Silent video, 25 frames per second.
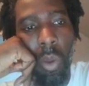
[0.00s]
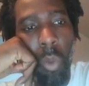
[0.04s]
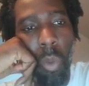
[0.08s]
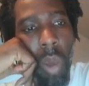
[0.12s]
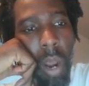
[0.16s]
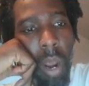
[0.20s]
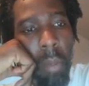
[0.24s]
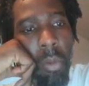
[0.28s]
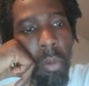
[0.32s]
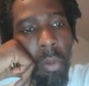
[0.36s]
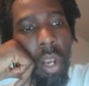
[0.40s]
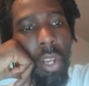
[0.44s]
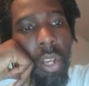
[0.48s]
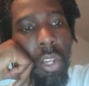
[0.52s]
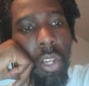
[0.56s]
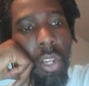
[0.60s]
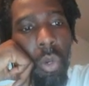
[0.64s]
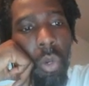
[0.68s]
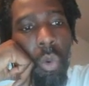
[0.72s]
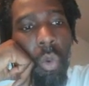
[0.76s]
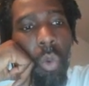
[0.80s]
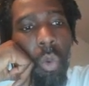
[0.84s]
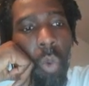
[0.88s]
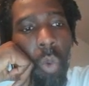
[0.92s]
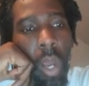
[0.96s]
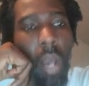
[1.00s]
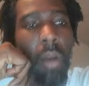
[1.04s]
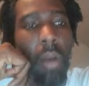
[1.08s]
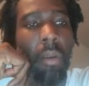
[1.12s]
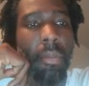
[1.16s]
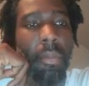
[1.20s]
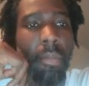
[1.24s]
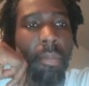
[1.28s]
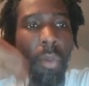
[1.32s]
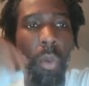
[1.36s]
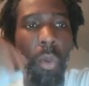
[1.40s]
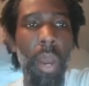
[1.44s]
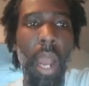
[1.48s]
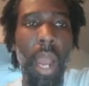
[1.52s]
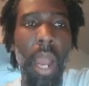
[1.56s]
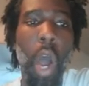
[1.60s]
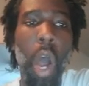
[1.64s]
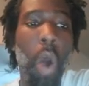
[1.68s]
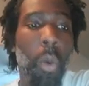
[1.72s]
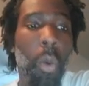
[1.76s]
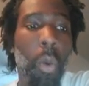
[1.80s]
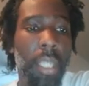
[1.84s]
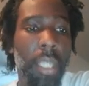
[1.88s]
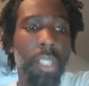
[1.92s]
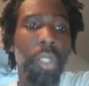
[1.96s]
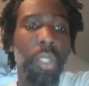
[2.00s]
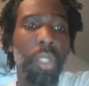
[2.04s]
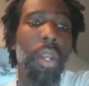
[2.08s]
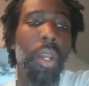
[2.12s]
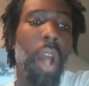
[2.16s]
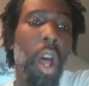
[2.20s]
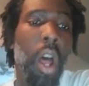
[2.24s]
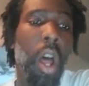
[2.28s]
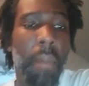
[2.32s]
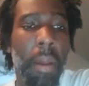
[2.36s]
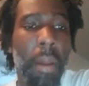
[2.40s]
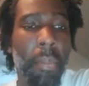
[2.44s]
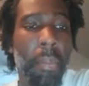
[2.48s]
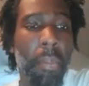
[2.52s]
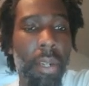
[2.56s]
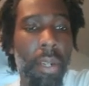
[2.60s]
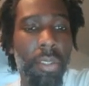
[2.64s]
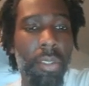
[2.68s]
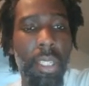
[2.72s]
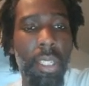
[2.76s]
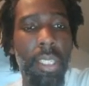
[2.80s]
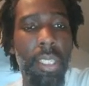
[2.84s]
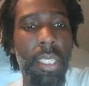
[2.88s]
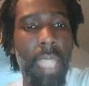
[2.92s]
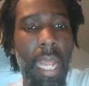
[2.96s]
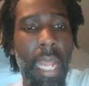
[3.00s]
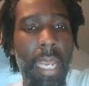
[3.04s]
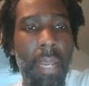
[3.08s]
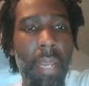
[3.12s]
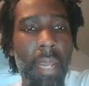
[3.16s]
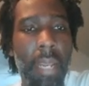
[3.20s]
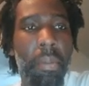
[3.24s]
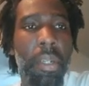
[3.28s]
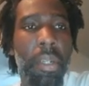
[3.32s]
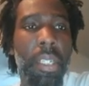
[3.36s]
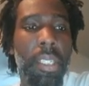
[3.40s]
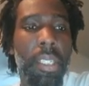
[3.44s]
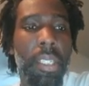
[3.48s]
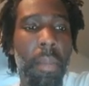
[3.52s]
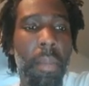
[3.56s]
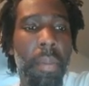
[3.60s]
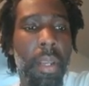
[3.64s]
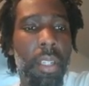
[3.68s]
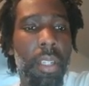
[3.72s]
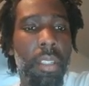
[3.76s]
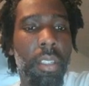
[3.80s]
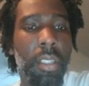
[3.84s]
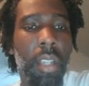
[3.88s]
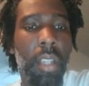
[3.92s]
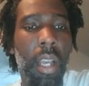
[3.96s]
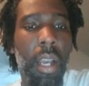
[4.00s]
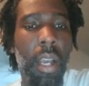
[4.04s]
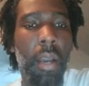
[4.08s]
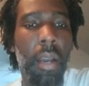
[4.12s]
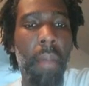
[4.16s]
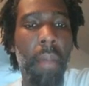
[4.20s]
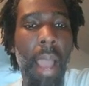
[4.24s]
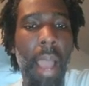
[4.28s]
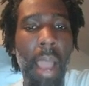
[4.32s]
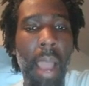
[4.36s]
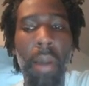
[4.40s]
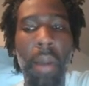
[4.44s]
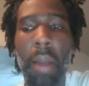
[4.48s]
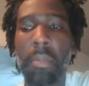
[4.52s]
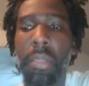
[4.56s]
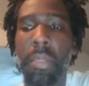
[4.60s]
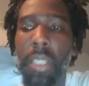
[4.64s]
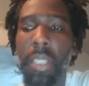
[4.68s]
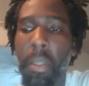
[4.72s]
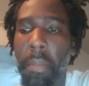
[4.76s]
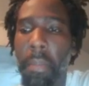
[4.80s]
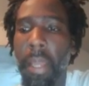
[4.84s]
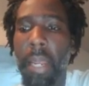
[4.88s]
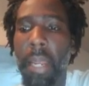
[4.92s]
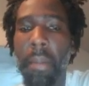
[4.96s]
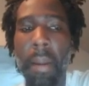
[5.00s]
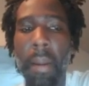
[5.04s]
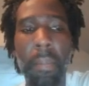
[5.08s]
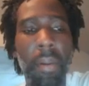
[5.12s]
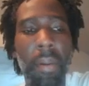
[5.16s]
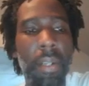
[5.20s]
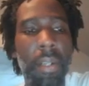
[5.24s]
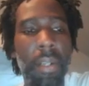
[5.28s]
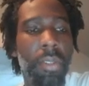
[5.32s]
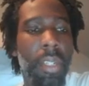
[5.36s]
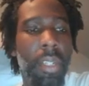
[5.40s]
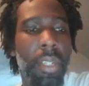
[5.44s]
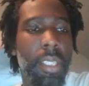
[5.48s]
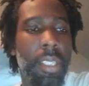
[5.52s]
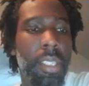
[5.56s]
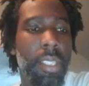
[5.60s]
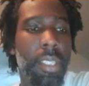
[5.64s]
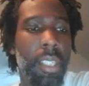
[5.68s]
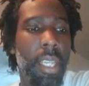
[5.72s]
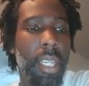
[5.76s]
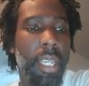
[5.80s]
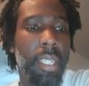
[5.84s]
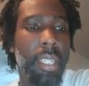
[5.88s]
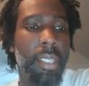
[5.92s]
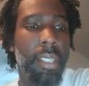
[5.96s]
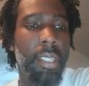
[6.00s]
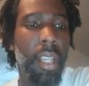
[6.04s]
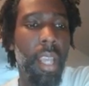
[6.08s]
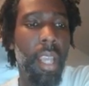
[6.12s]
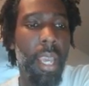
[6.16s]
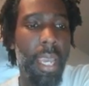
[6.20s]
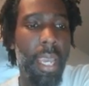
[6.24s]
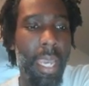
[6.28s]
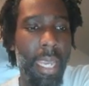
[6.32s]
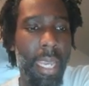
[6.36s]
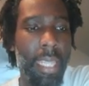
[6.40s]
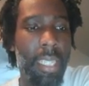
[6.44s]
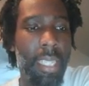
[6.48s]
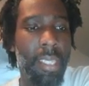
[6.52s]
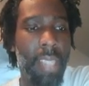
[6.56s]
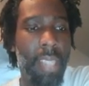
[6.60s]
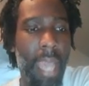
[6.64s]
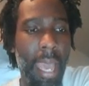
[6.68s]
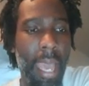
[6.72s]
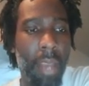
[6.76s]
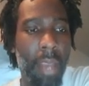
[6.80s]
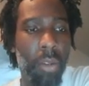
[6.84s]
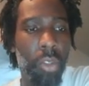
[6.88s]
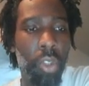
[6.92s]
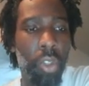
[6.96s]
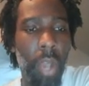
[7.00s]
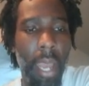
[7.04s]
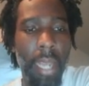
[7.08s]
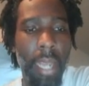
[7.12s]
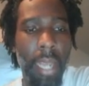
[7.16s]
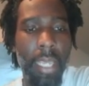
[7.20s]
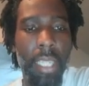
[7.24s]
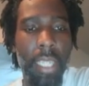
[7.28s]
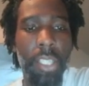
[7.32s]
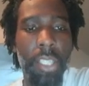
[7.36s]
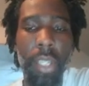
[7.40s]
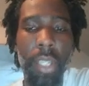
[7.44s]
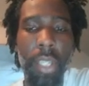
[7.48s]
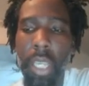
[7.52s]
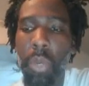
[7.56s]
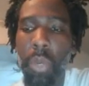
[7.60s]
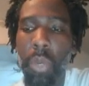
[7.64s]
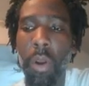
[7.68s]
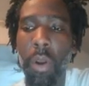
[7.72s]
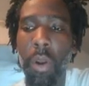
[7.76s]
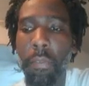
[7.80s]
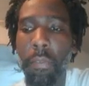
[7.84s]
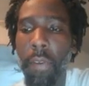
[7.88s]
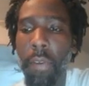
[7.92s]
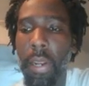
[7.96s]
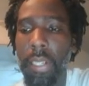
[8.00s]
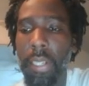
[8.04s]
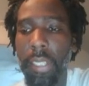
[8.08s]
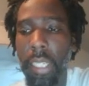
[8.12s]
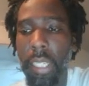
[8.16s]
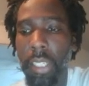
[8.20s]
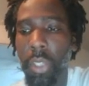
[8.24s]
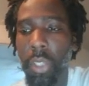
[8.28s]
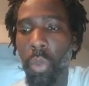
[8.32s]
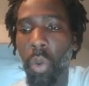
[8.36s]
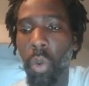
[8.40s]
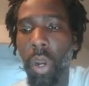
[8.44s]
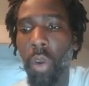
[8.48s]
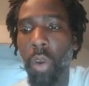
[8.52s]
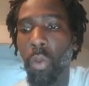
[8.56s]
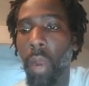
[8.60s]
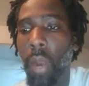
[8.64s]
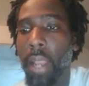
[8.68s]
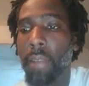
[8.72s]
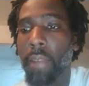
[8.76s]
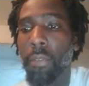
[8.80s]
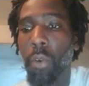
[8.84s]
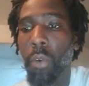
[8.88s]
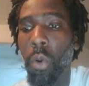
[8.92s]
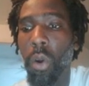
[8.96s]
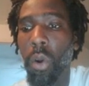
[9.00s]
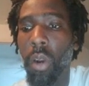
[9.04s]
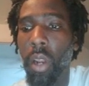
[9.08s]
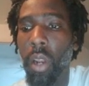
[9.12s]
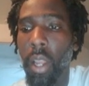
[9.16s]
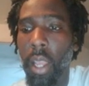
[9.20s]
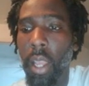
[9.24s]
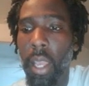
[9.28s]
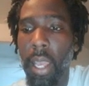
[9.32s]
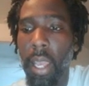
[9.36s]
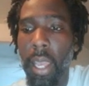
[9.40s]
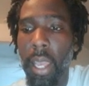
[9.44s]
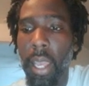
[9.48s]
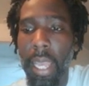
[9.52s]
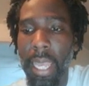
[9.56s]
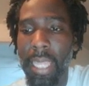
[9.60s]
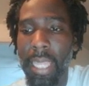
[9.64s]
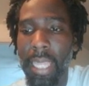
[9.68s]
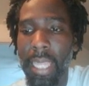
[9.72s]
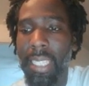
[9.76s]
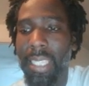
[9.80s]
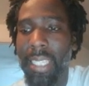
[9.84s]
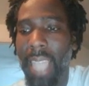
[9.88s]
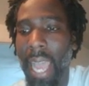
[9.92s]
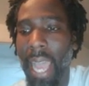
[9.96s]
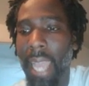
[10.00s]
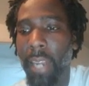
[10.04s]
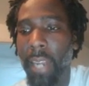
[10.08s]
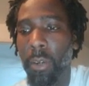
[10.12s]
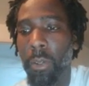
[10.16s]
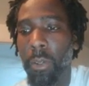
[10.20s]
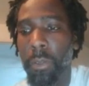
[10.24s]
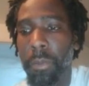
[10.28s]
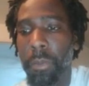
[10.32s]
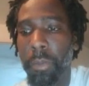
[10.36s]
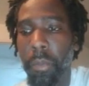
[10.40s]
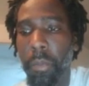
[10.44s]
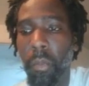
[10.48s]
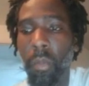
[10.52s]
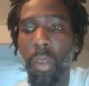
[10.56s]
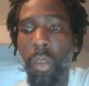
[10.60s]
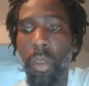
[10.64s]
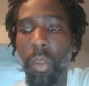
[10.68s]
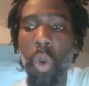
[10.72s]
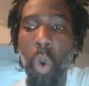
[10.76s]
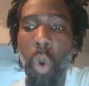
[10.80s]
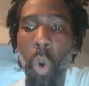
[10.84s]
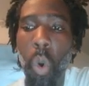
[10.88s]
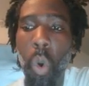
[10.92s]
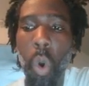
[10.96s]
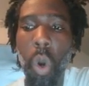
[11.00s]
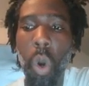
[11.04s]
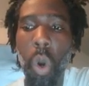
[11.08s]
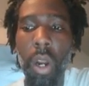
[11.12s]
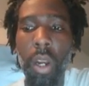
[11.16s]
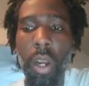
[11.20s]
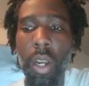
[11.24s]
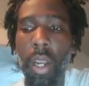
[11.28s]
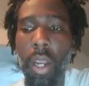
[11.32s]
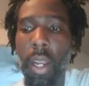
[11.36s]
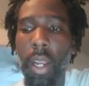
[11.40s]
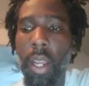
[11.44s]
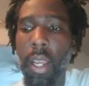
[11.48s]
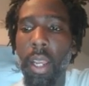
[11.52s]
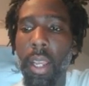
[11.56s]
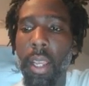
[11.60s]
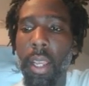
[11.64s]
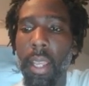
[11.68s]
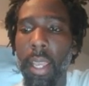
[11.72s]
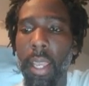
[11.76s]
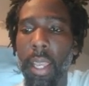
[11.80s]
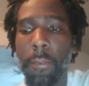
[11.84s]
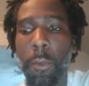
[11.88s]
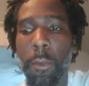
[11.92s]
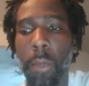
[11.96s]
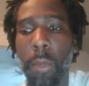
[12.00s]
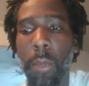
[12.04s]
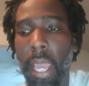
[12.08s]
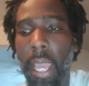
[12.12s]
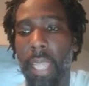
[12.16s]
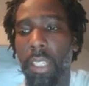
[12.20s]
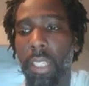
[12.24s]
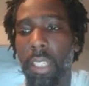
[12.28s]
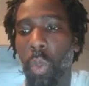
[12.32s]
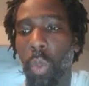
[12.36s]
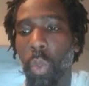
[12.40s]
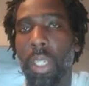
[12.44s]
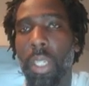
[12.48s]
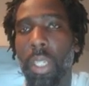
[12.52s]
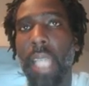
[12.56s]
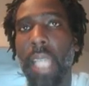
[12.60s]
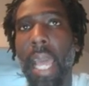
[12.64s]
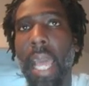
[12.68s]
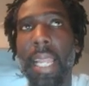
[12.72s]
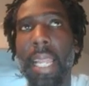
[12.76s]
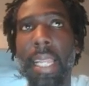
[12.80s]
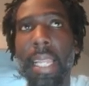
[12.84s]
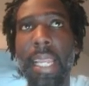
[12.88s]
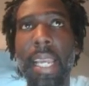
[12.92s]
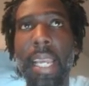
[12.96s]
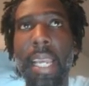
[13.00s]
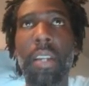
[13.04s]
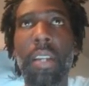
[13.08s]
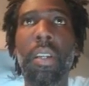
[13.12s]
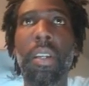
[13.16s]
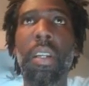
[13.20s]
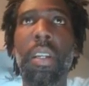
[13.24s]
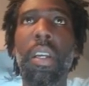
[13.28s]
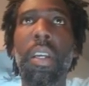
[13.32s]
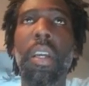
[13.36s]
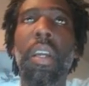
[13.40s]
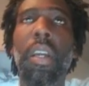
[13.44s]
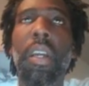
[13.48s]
What I'm going to do, well, what I always do in all of my press releases, I didn't put this up here, is how I'm submitting my press releases is in the title, try to get your keyword phrase that you want to rank for in the title. Or if you can't squeeze that in there,